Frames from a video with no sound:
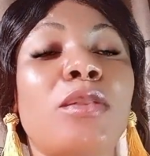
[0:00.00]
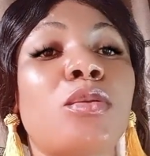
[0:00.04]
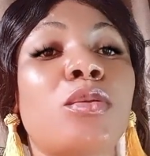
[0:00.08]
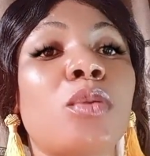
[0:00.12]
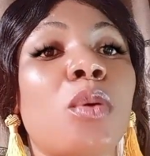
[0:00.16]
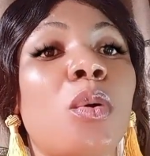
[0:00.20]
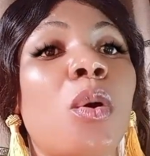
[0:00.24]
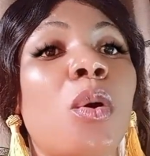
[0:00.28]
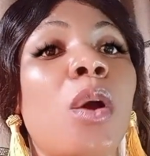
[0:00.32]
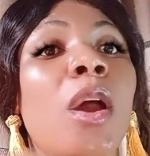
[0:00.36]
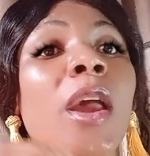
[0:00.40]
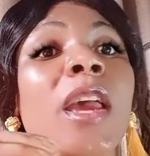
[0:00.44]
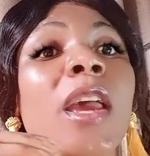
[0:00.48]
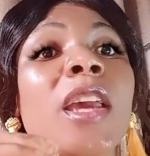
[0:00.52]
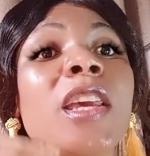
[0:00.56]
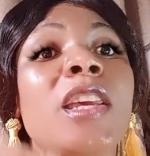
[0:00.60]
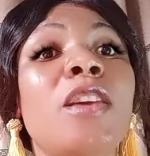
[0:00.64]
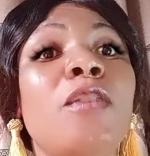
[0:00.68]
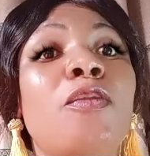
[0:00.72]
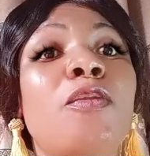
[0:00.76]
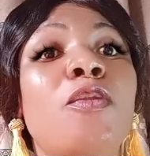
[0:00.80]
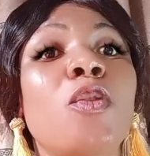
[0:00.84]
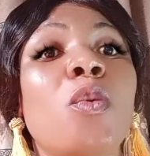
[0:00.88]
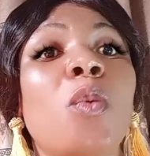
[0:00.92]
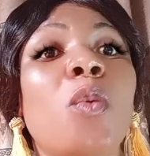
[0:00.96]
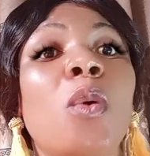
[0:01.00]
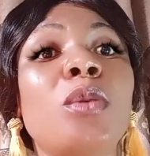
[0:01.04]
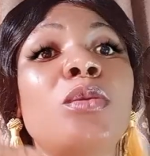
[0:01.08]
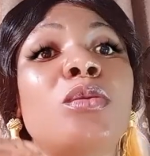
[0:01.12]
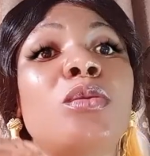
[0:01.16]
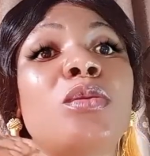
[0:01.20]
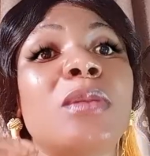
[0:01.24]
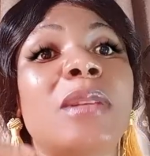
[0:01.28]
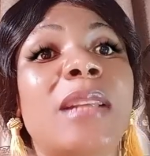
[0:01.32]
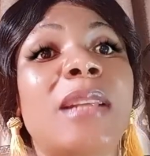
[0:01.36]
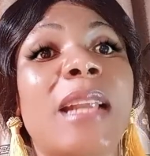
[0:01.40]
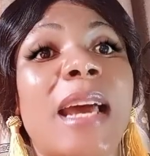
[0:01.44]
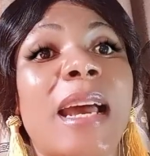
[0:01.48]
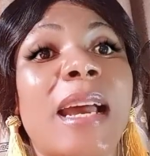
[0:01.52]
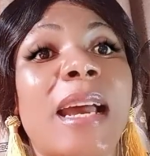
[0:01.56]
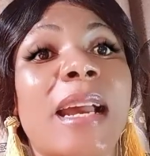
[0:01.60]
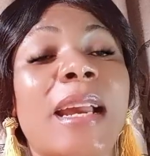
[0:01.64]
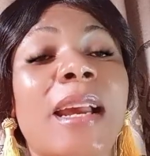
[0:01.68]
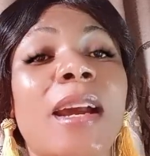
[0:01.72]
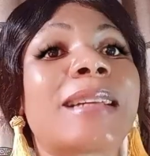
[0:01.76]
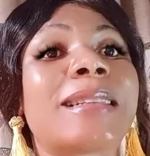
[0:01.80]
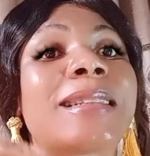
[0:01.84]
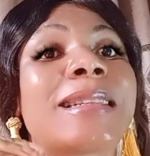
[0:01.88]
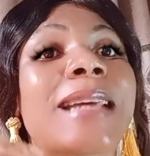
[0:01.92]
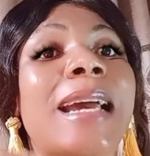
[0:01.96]
So if you want to
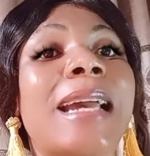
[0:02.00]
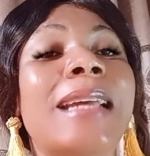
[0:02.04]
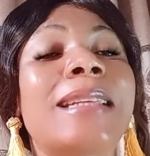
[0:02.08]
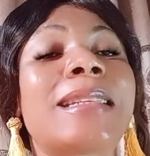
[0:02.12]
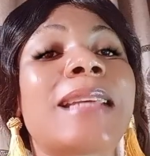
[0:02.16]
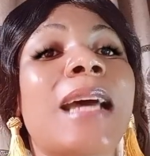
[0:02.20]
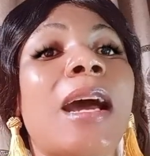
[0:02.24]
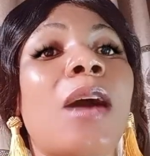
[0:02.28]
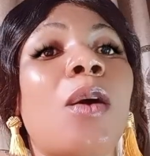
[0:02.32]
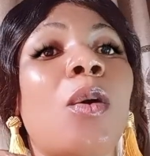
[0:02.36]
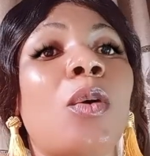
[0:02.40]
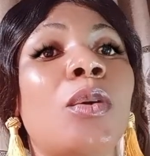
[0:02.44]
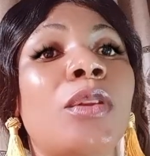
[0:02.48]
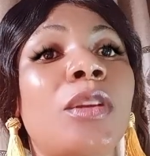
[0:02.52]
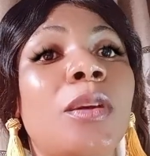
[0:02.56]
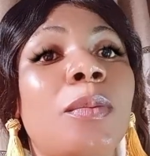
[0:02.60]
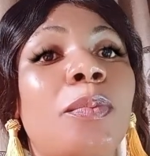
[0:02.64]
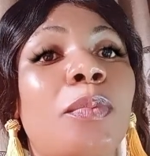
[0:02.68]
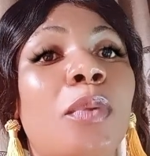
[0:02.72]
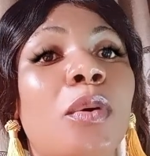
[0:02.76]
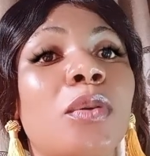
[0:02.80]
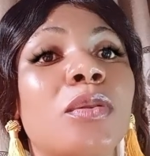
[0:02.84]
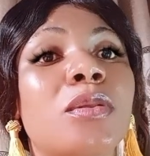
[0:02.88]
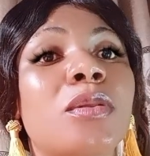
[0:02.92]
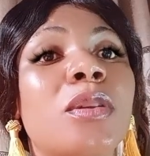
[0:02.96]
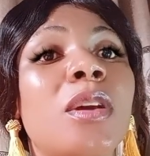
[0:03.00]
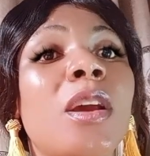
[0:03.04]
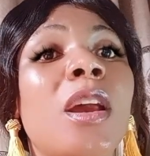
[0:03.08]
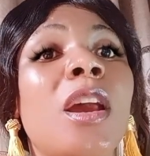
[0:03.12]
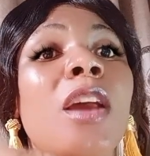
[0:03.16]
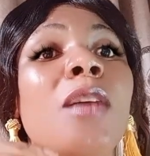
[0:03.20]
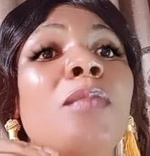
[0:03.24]
knack tighter honeypot,